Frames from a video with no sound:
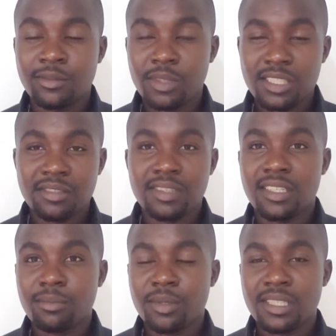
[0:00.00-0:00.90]
Which is
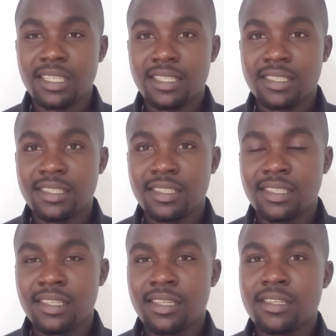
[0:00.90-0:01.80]
very important.
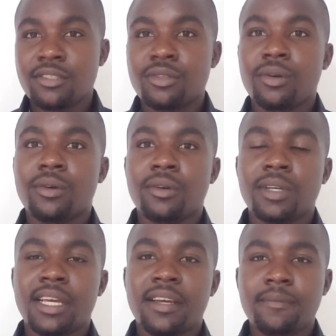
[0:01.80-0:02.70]
So
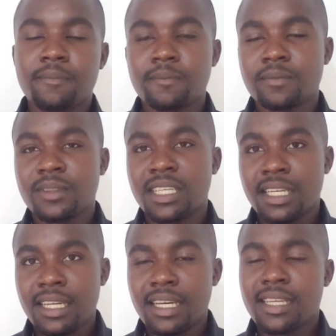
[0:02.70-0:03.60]
yeah,
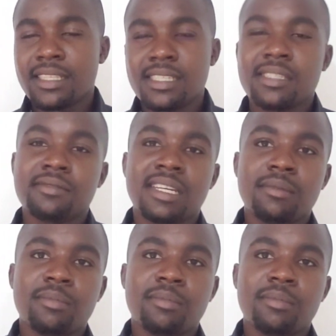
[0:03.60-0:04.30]
this is very